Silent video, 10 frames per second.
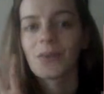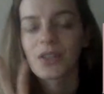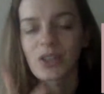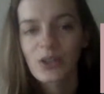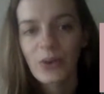were
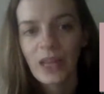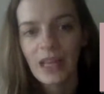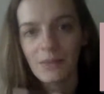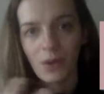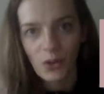showing
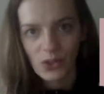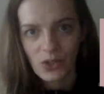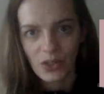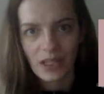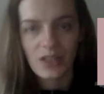
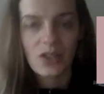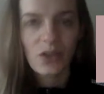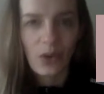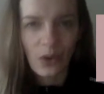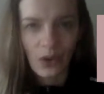emotion and
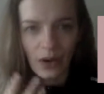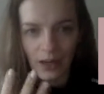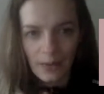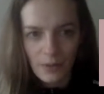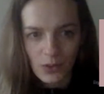show her
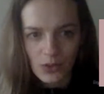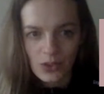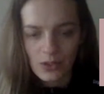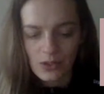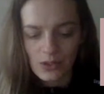
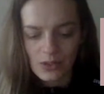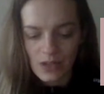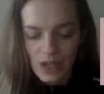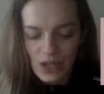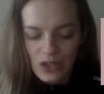emotions
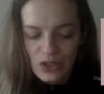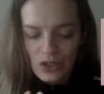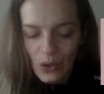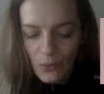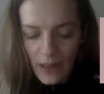
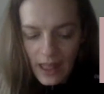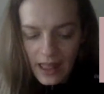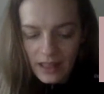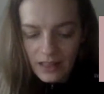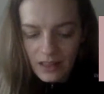so
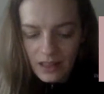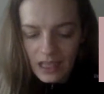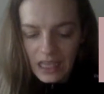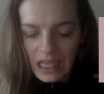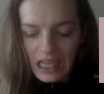well.
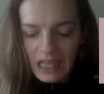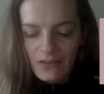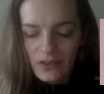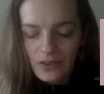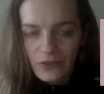
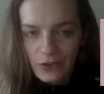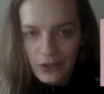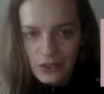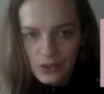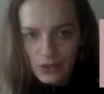Even
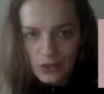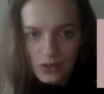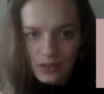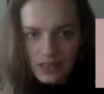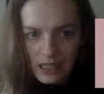first, you could
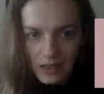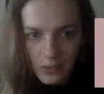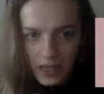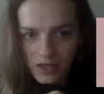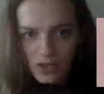just see the
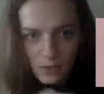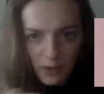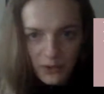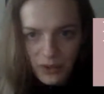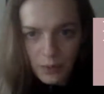way she
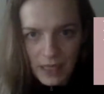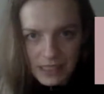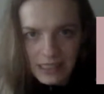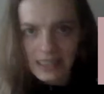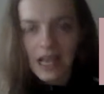moved the
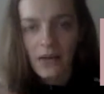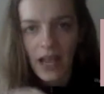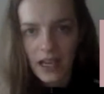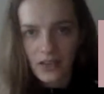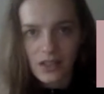pieces, how
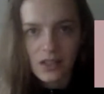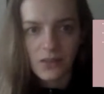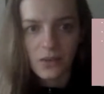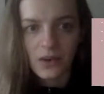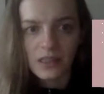angry she
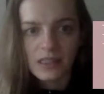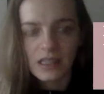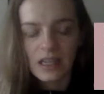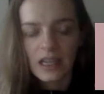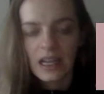was.
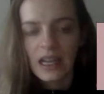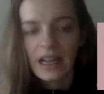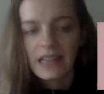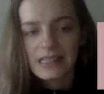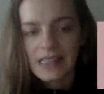
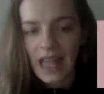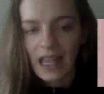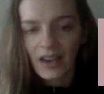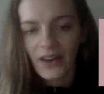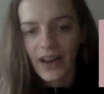And this
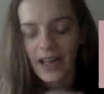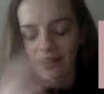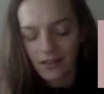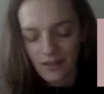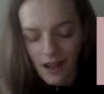anger
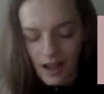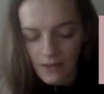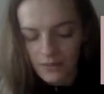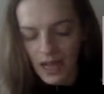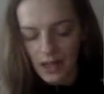had to
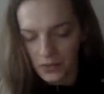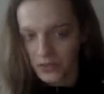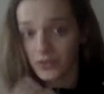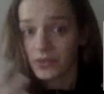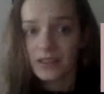come out
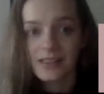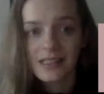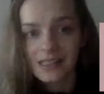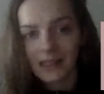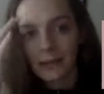of her
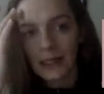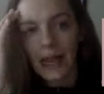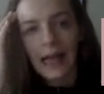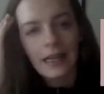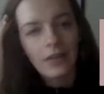system. And
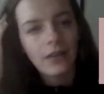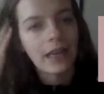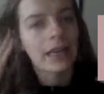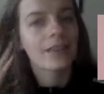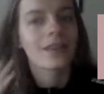I can
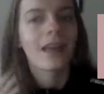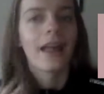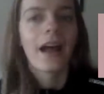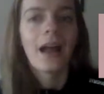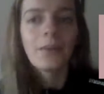relate to
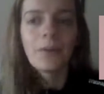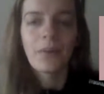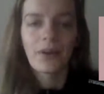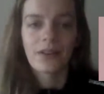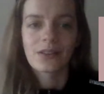that. I'm a
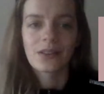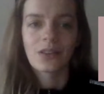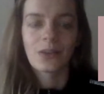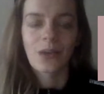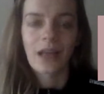person
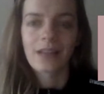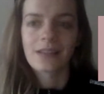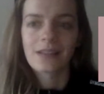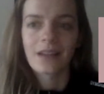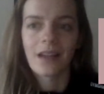who gets